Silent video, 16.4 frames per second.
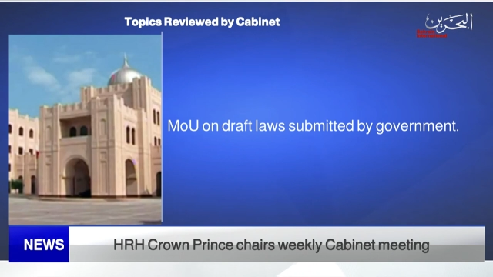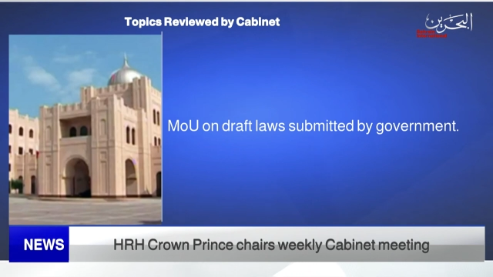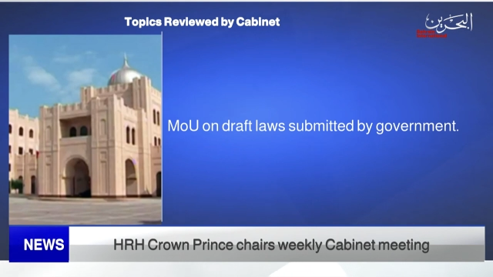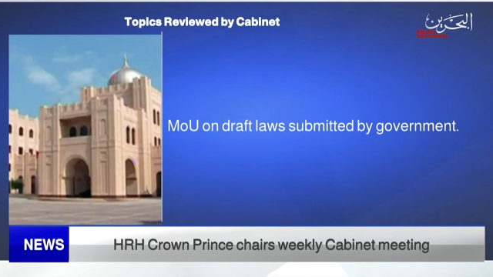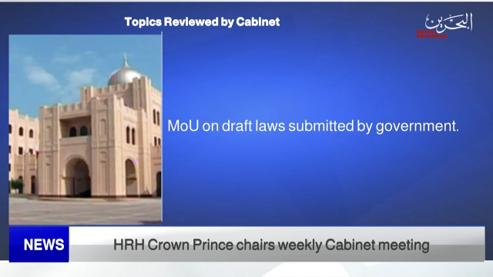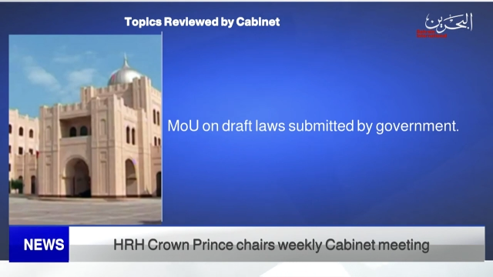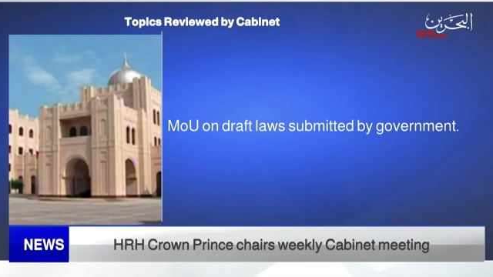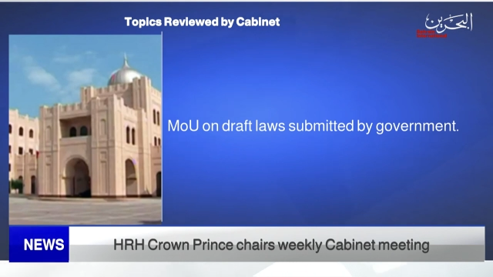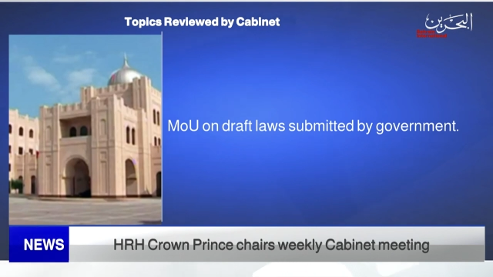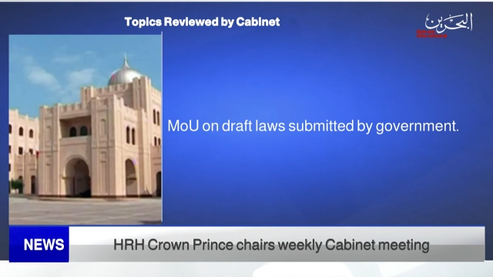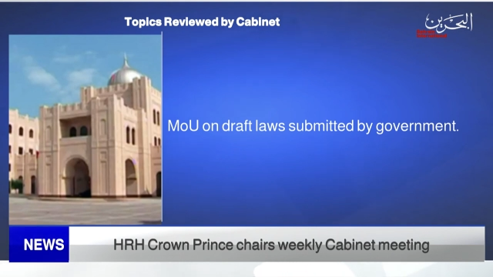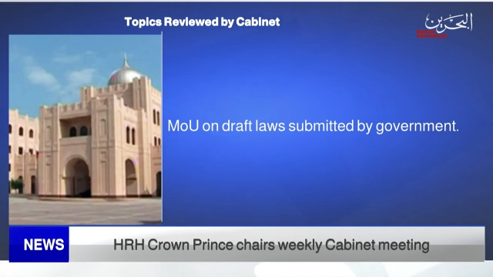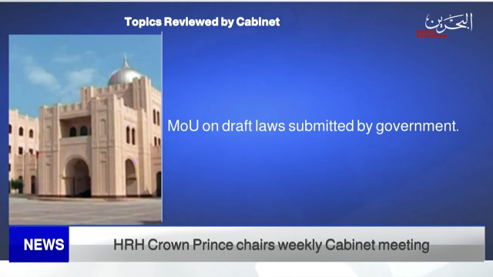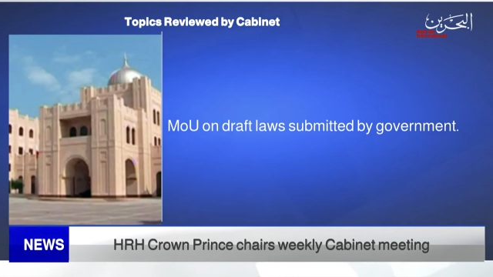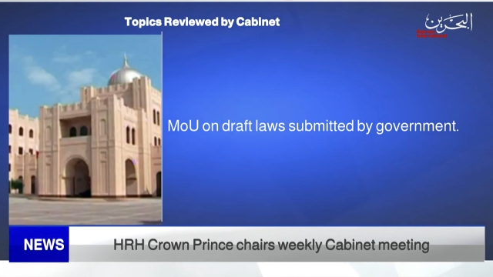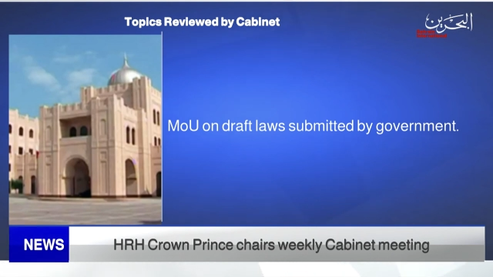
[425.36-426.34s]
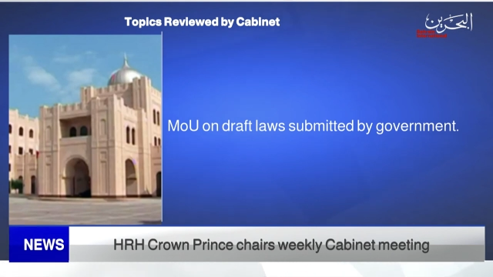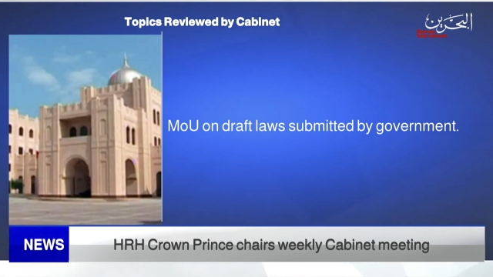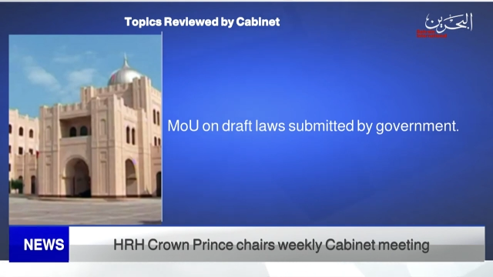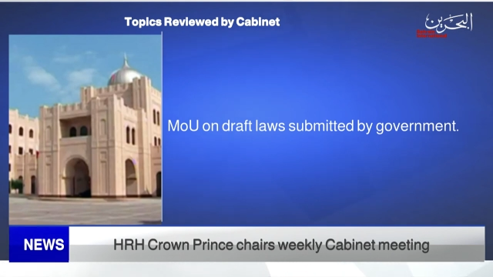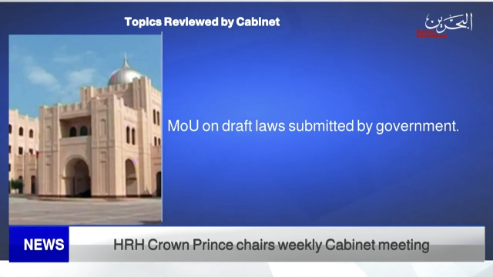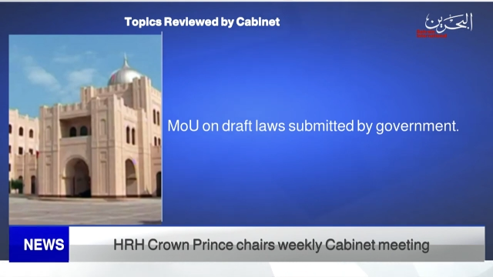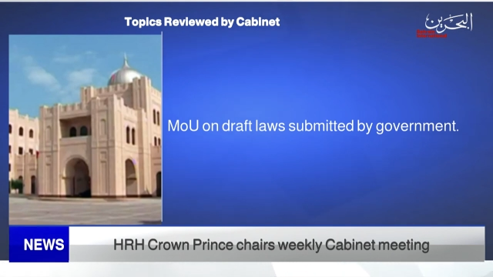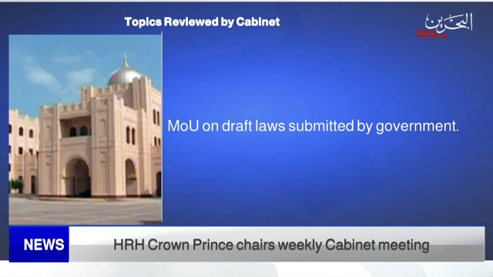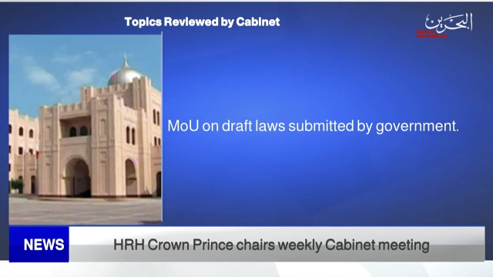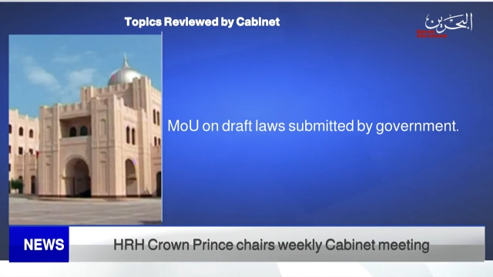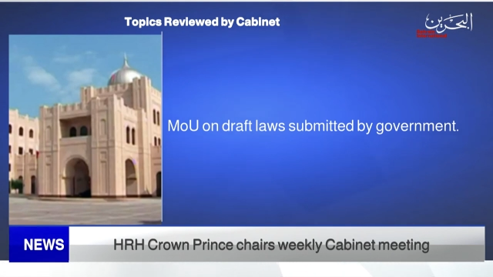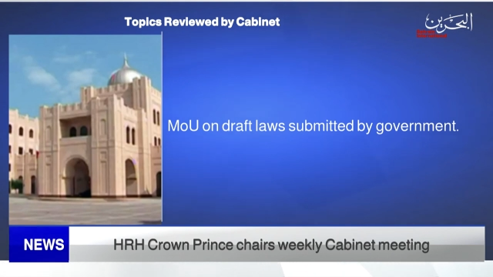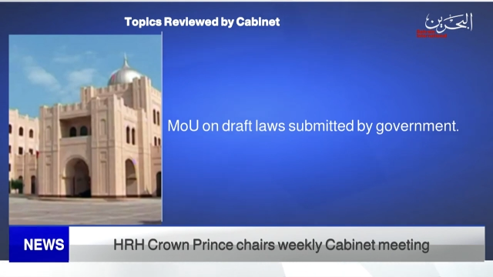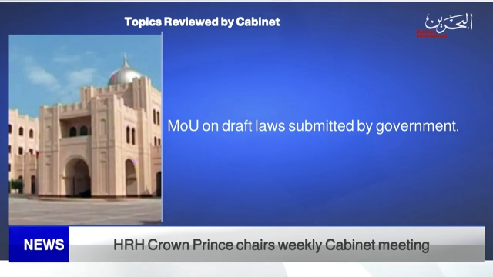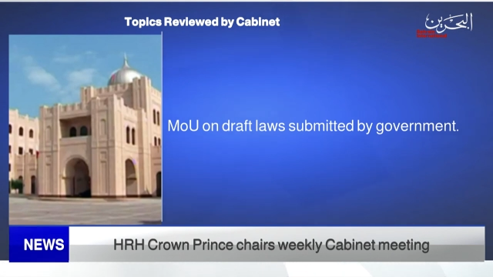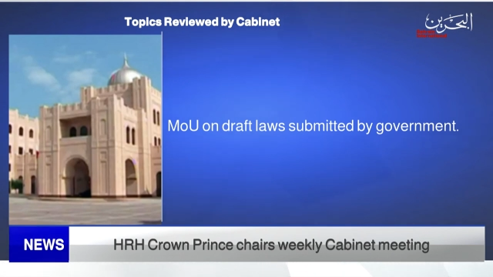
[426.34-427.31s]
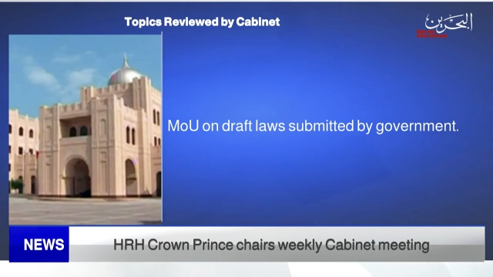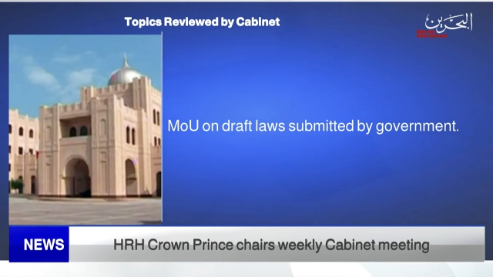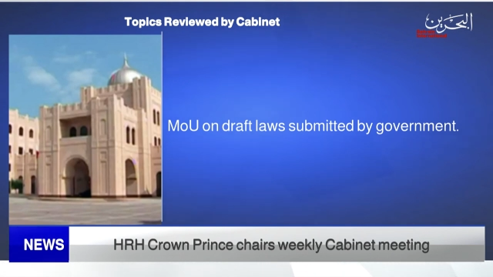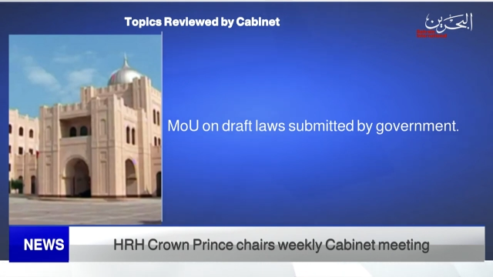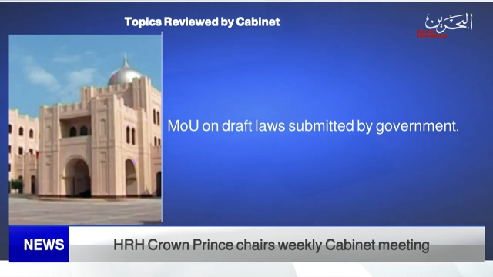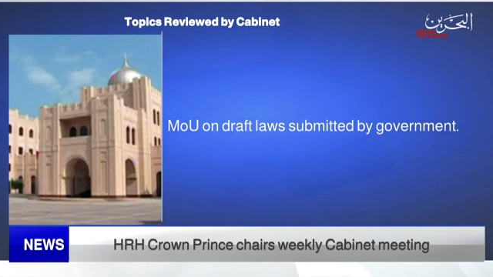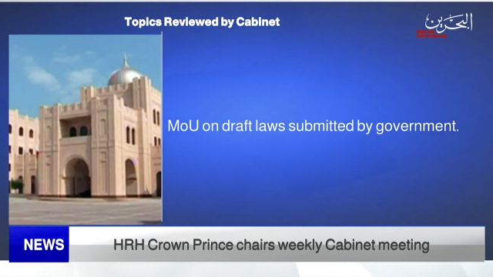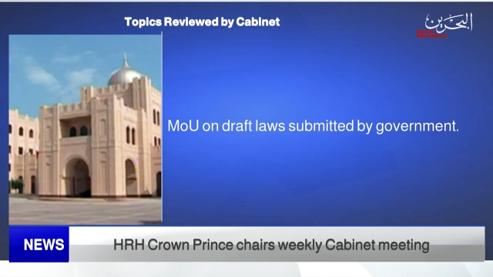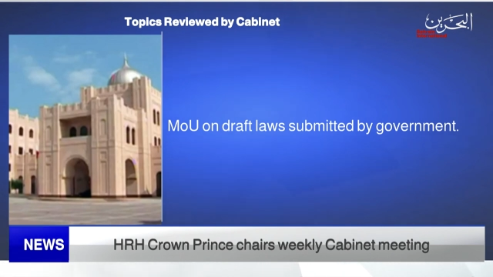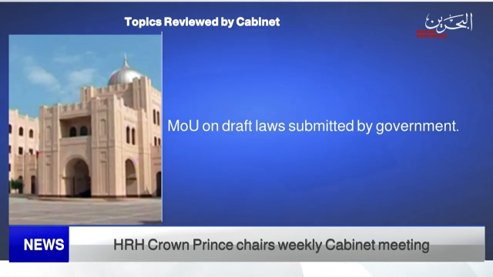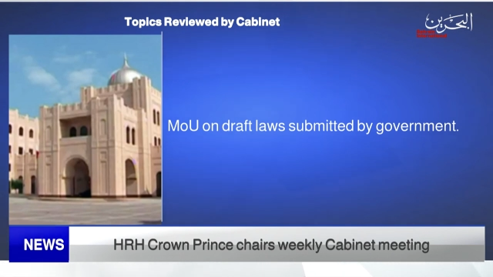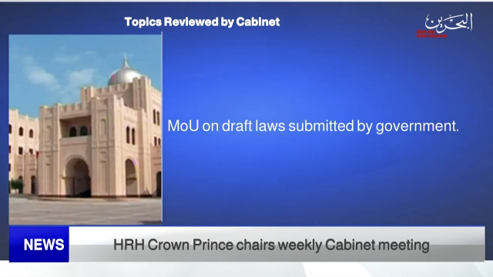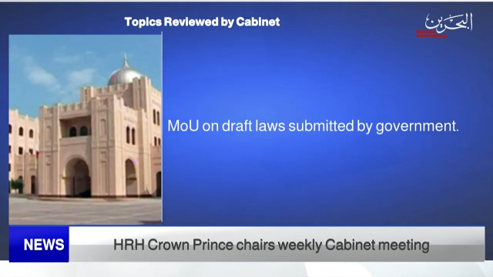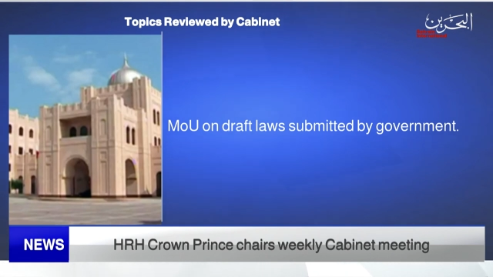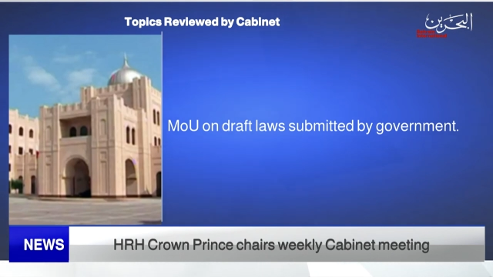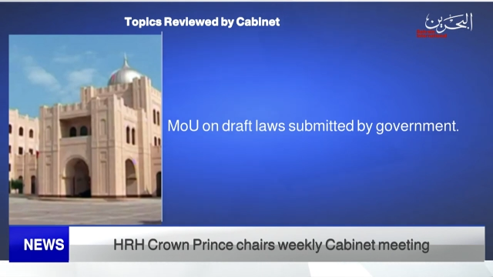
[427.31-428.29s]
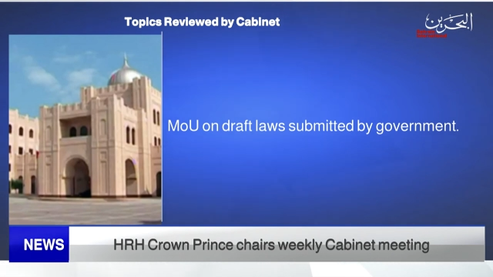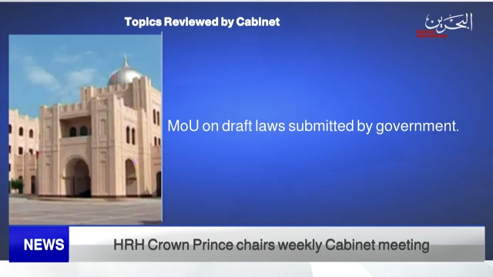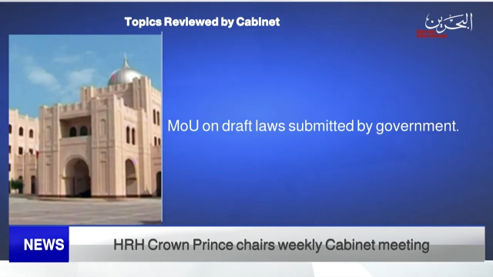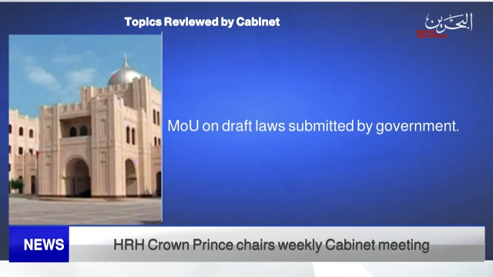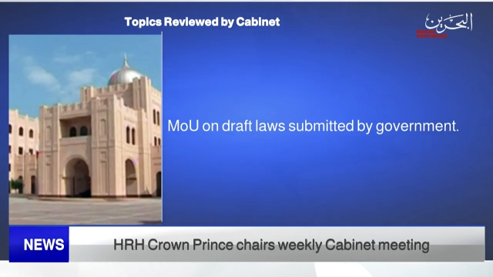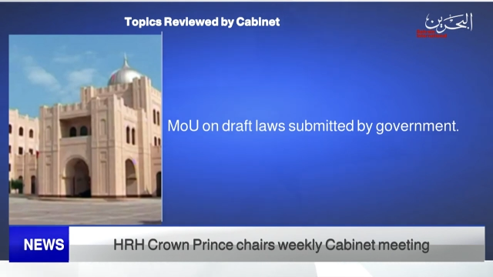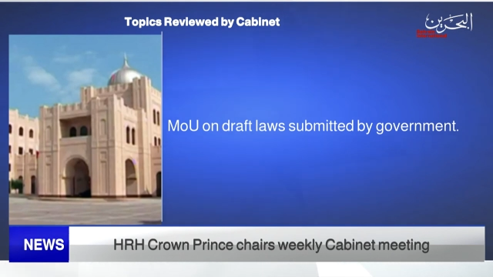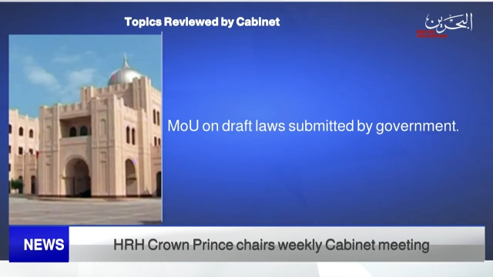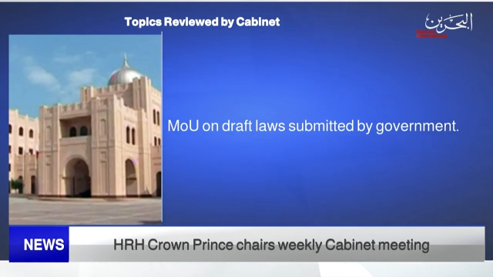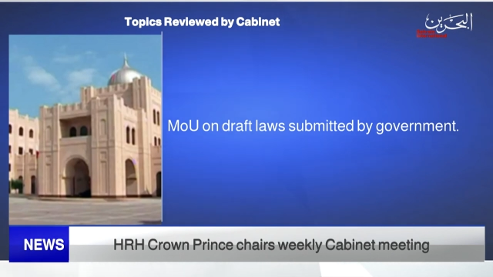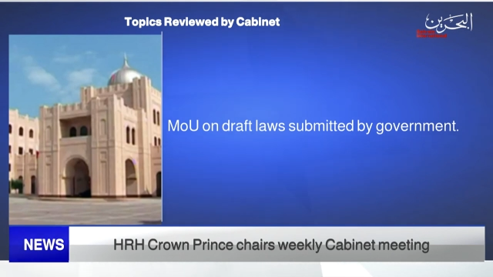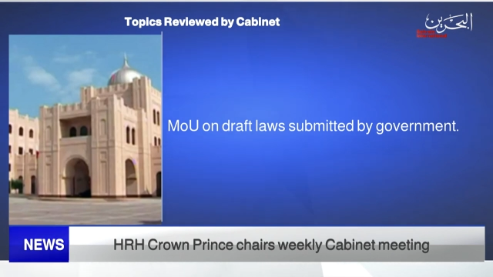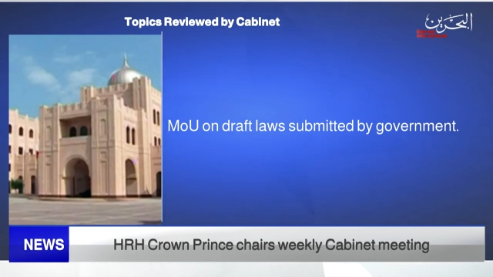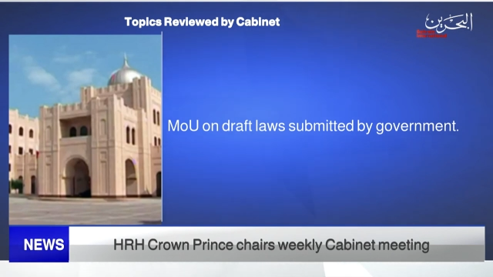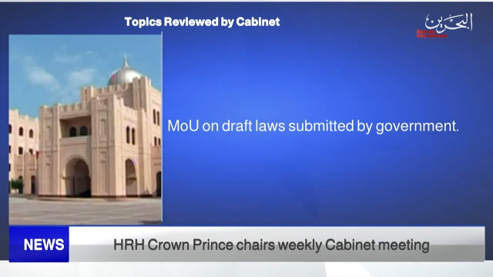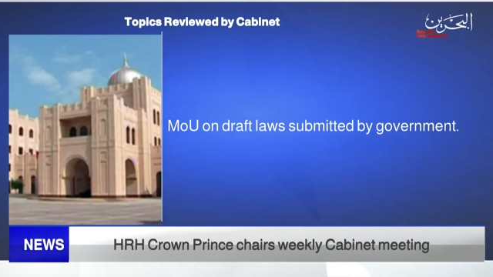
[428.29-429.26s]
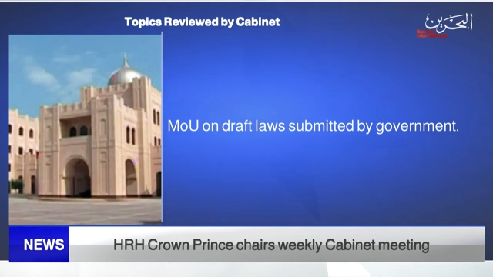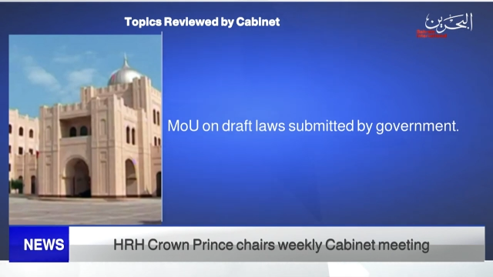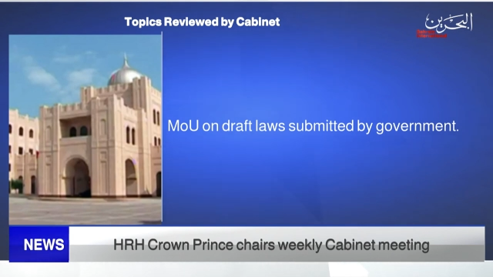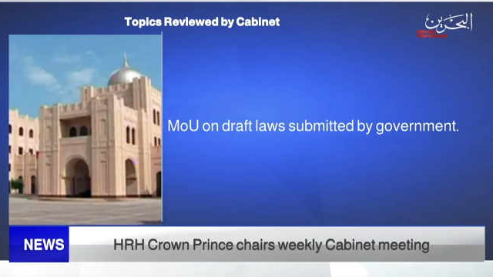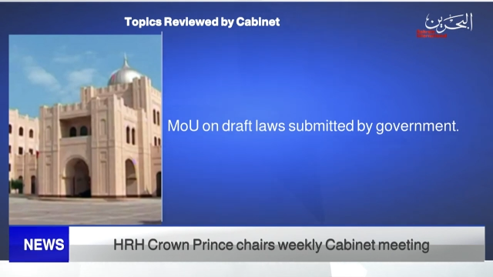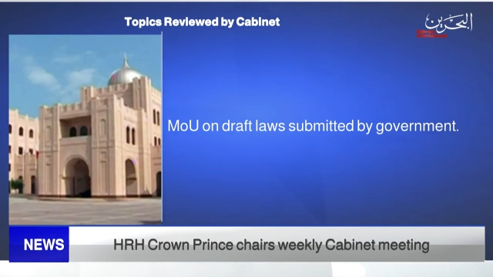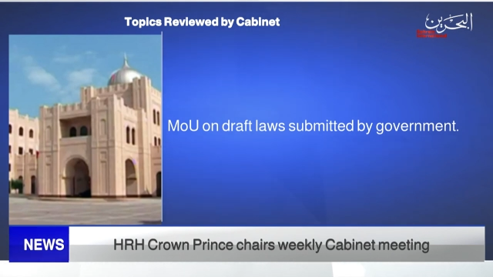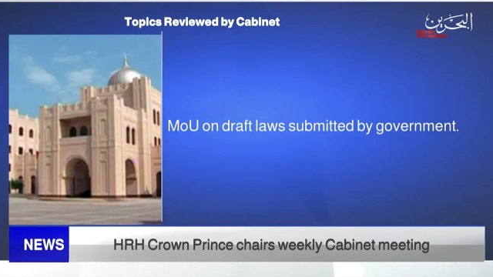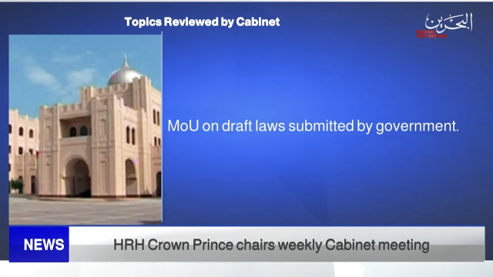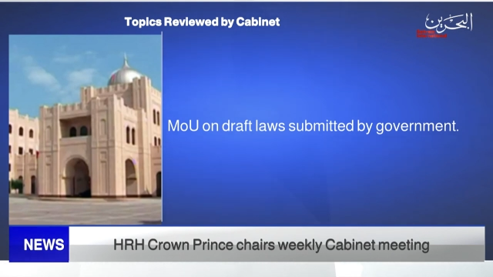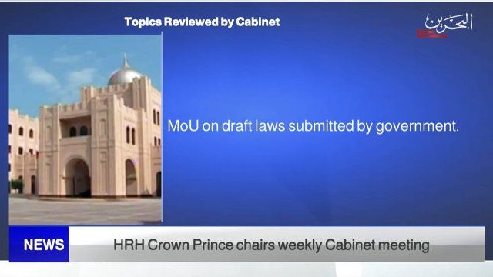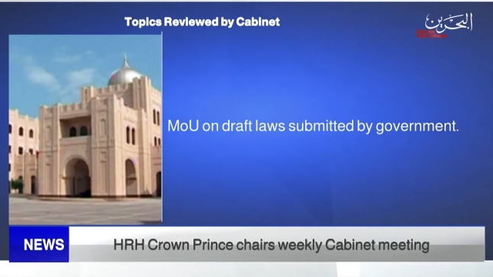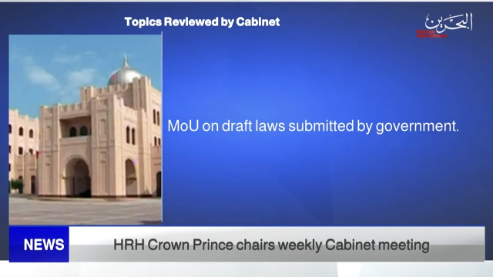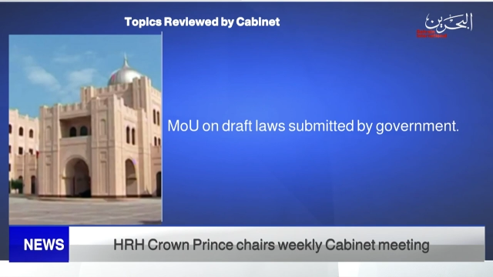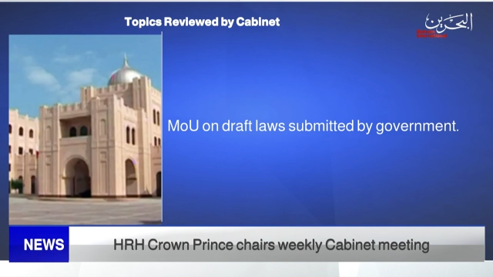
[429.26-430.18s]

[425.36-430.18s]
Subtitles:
(no speaker visible)